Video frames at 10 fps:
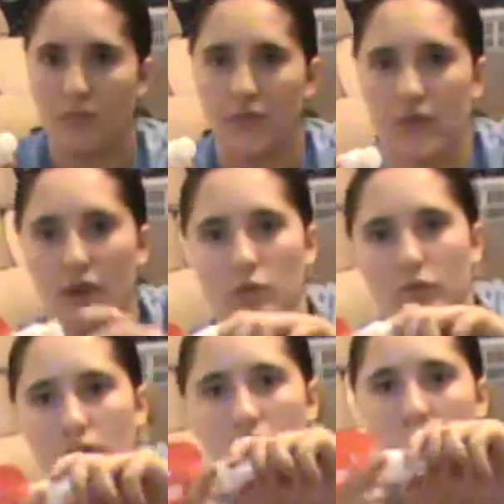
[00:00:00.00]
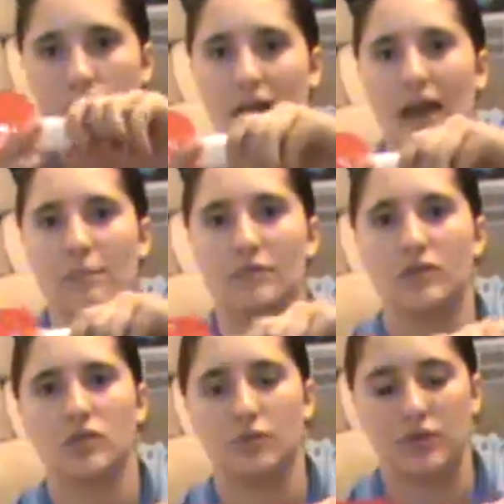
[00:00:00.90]
They come with little caps
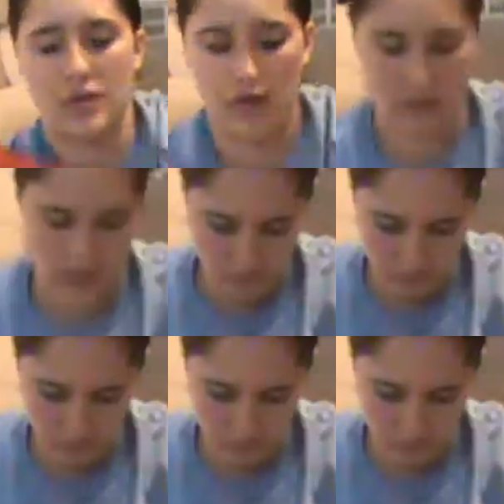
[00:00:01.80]
to protect